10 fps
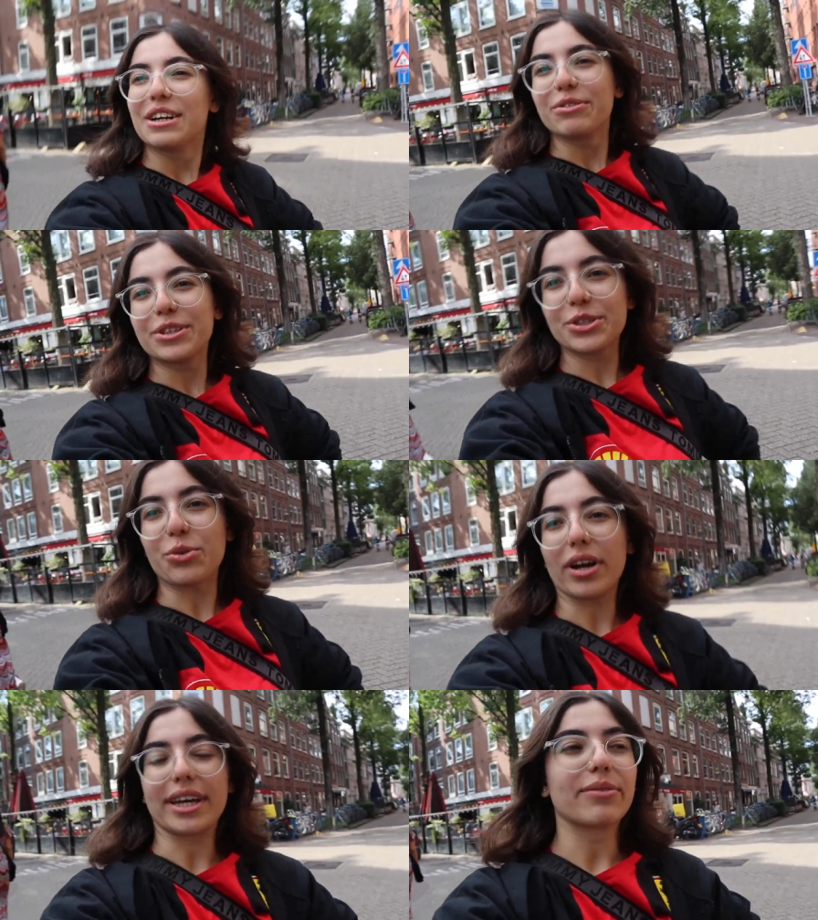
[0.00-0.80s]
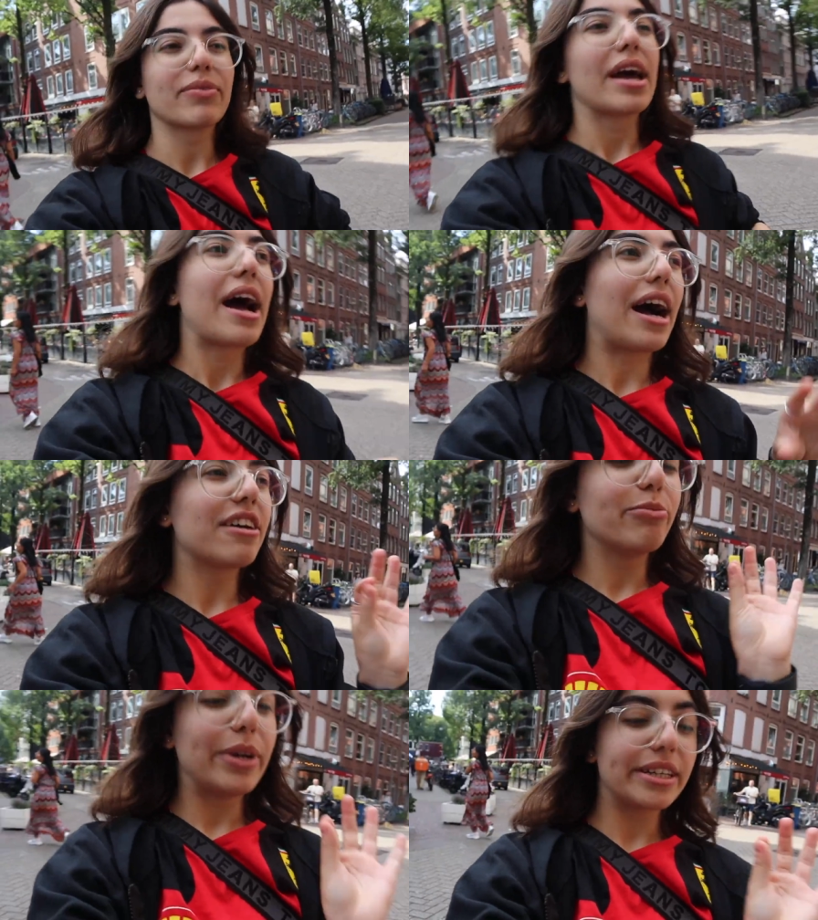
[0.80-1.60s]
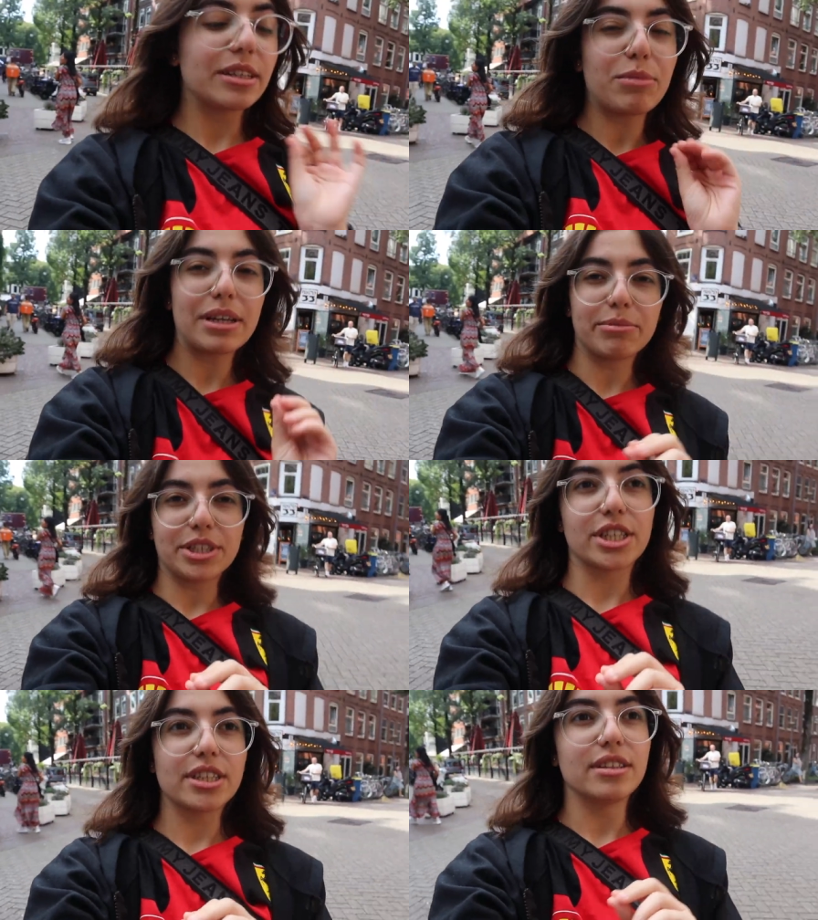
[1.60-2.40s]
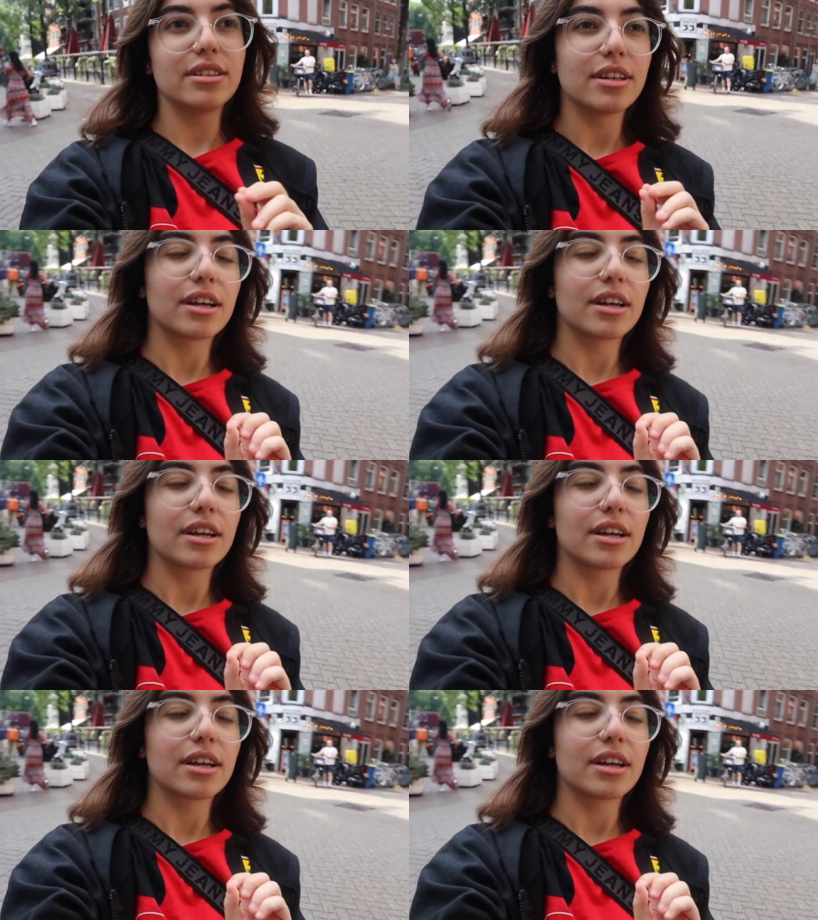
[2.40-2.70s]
we're just walking. I've made it my mission